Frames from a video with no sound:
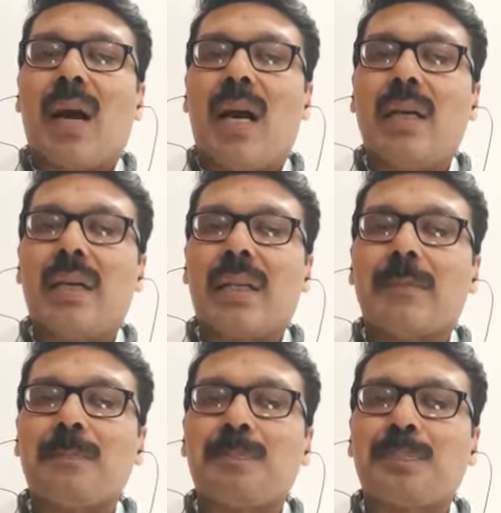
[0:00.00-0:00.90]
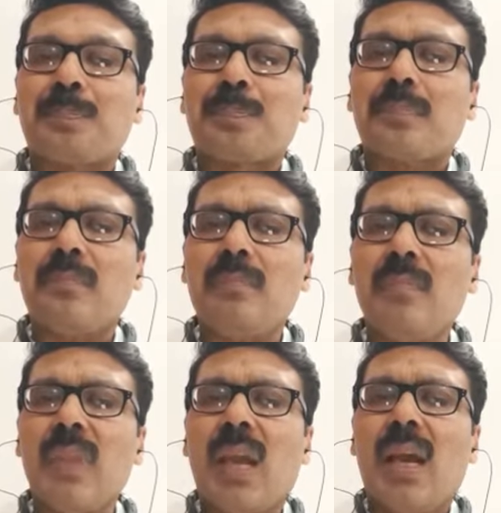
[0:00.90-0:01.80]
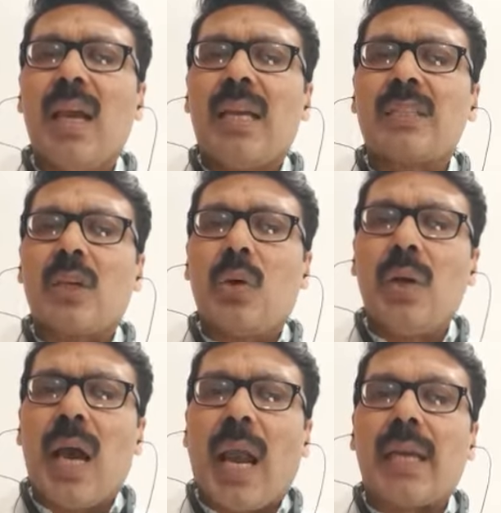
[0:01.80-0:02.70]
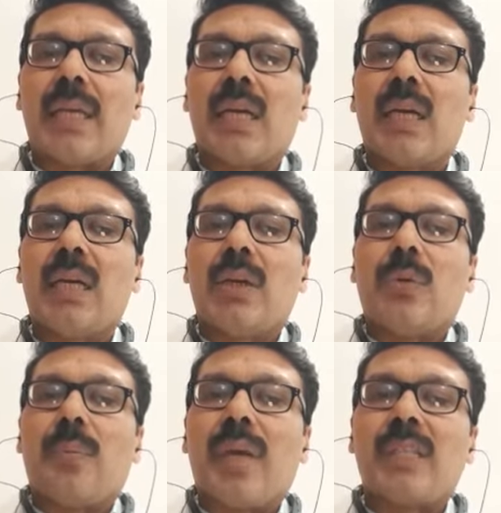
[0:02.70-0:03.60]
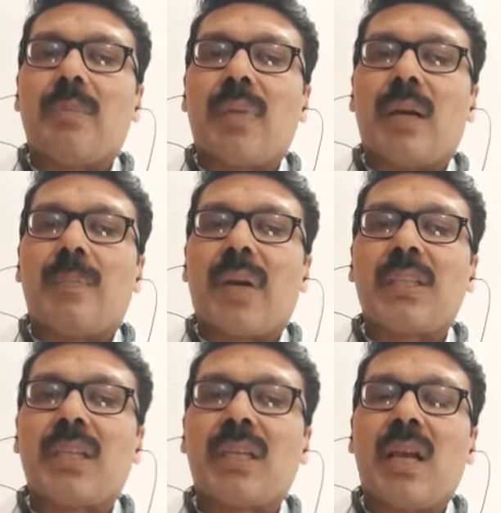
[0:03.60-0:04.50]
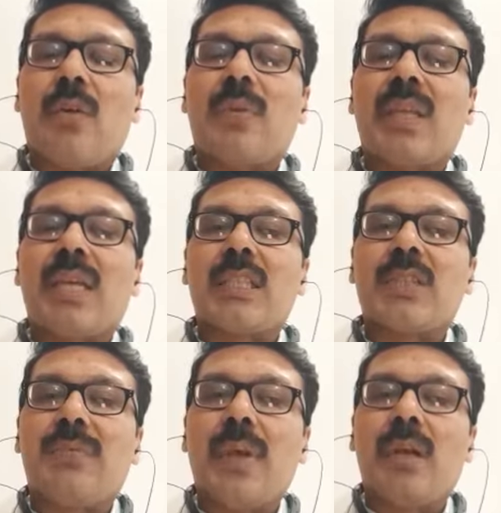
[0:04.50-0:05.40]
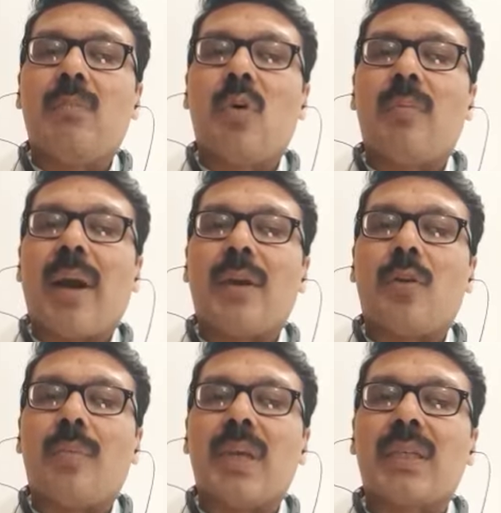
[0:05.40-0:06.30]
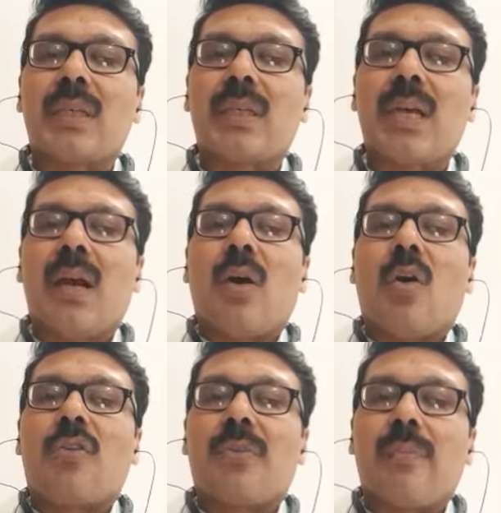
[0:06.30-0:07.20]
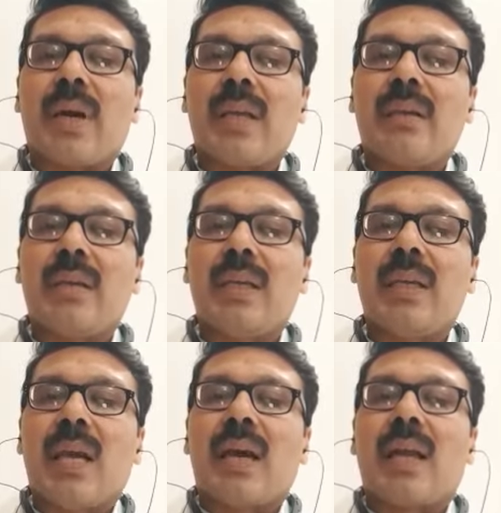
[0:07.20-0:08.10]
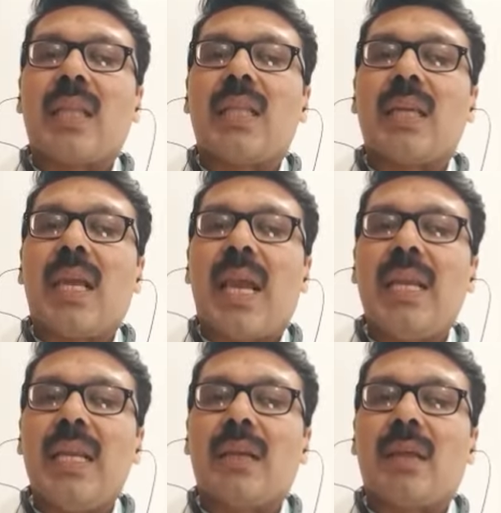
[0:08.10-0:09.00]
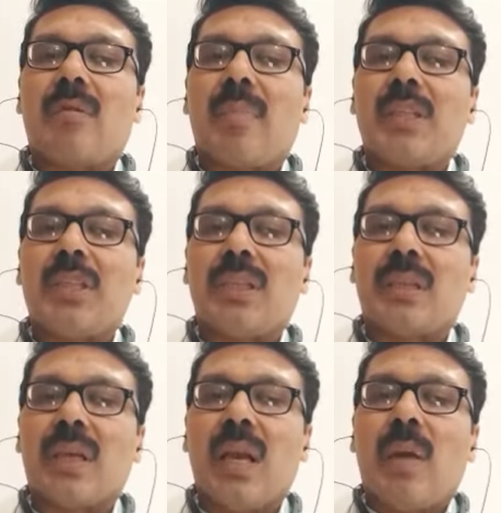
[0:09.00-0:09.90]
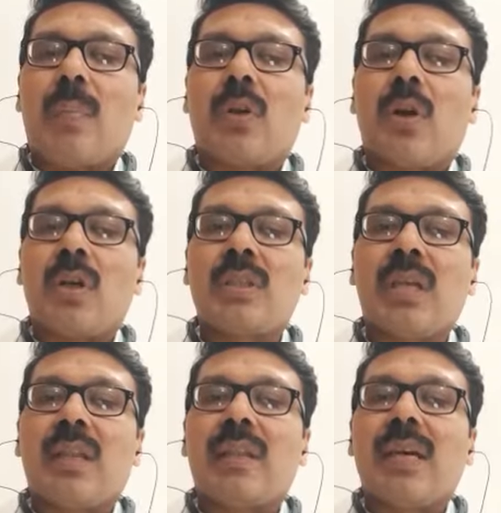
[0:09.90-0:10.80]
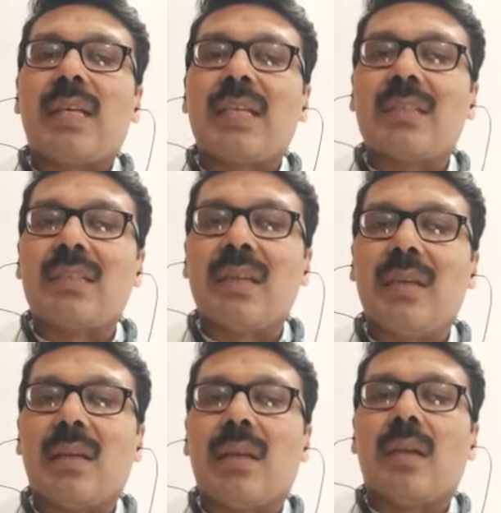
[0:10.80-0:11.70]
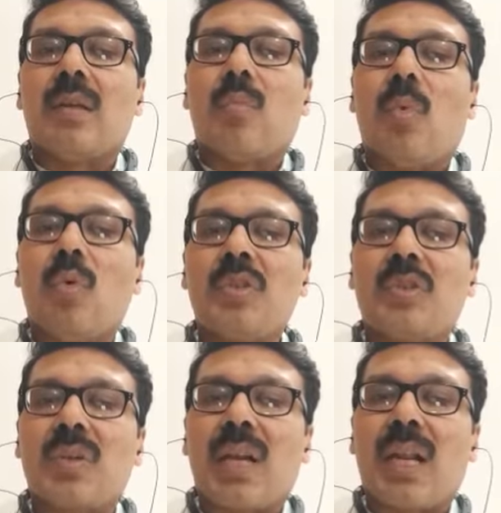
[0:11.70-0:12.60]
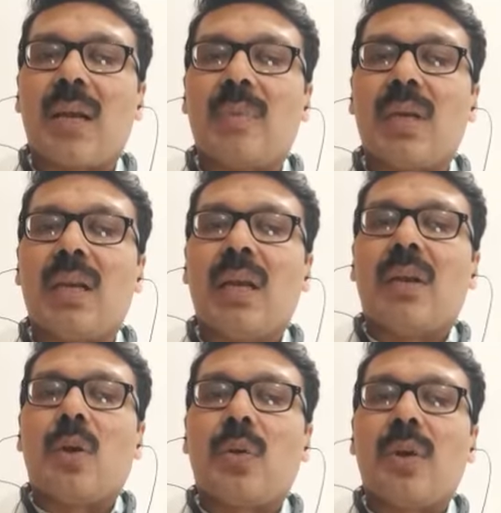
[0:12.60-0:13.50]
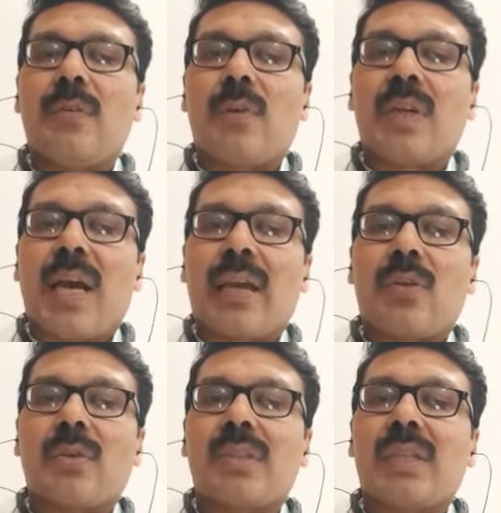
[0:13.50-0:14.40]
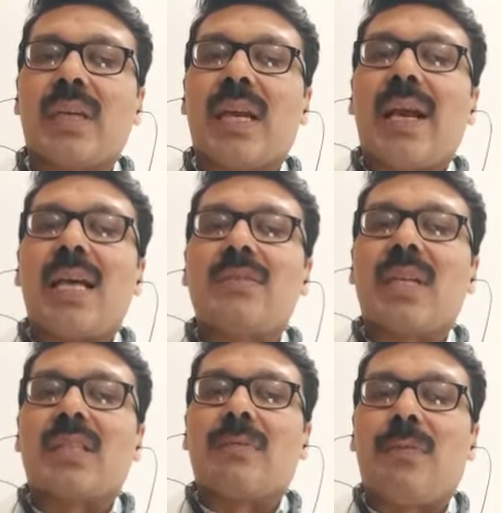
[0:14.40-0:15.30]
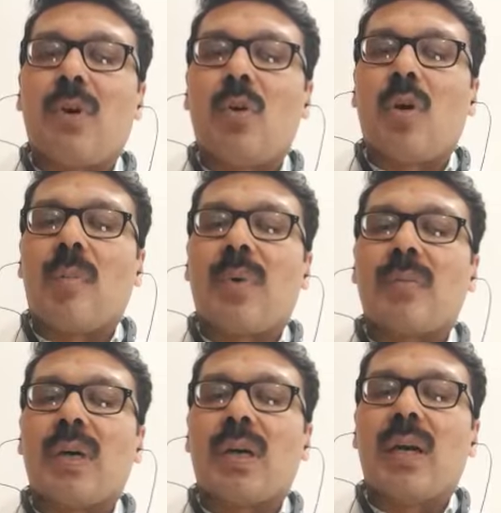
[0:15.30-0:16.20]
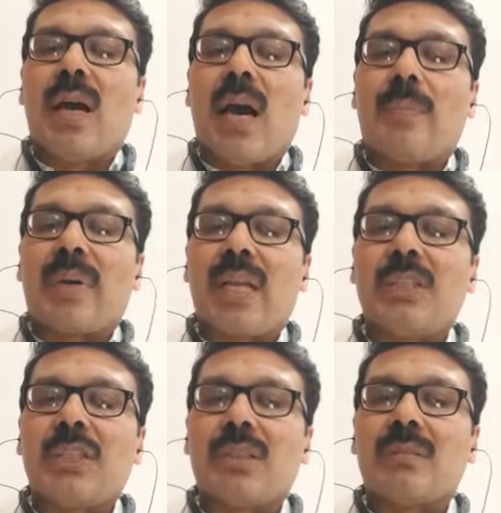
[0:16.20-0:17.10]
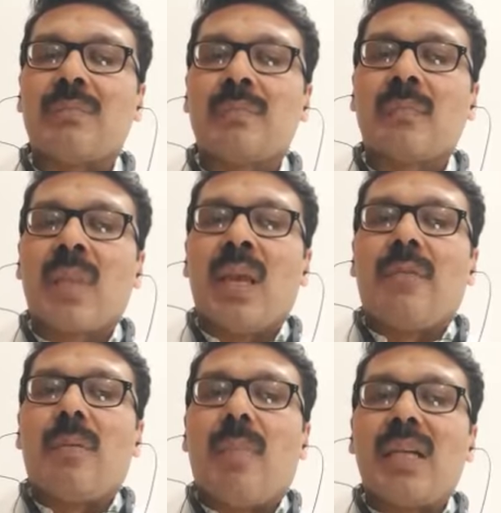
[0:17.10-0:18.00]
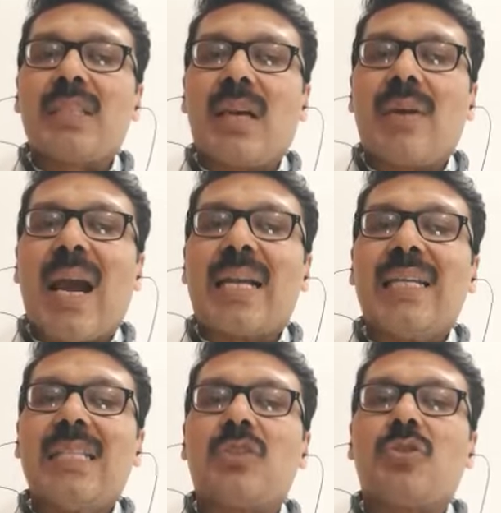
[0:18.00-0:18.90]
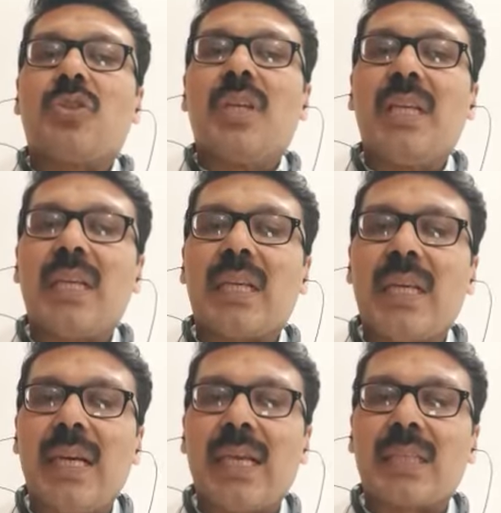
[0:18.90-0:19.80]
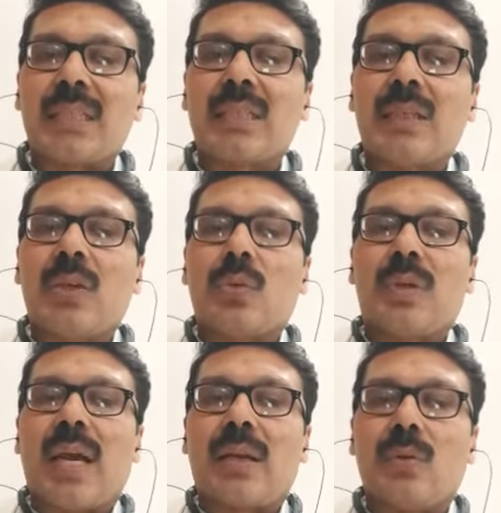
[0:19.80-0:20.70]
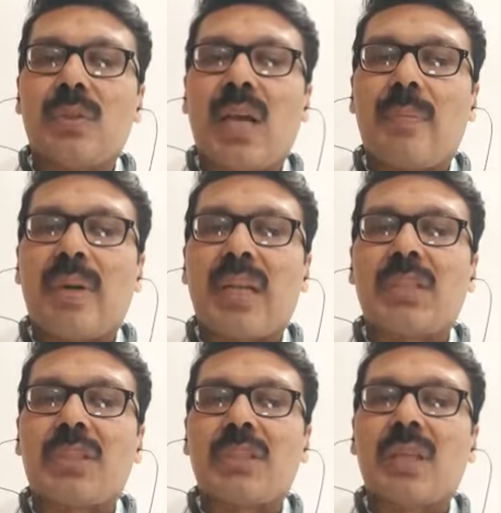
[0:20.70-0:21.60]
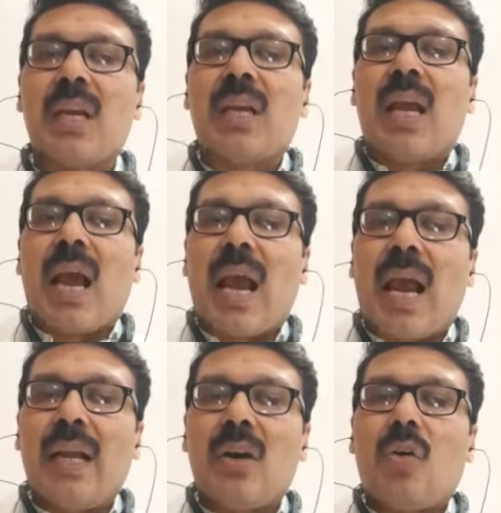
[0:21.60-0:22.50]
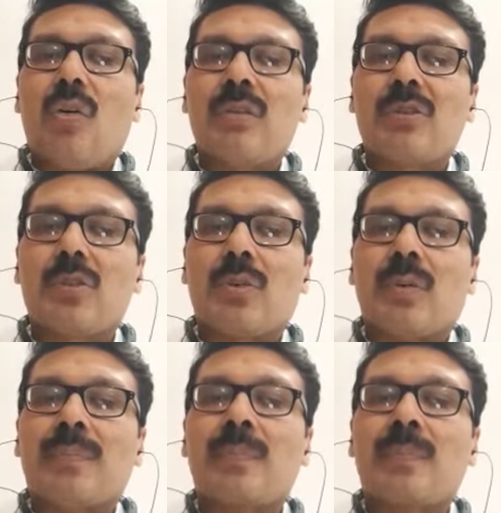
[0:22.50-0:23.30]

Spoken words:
artery. It's a good idea to measure blood pressure with a sphygmomanometer of mercury rather than any other machine, because they are still the most reliable not only for diagnosing as well as the follow-up of the hypertension. We must have at least 3 readings to diagnose hypertension and also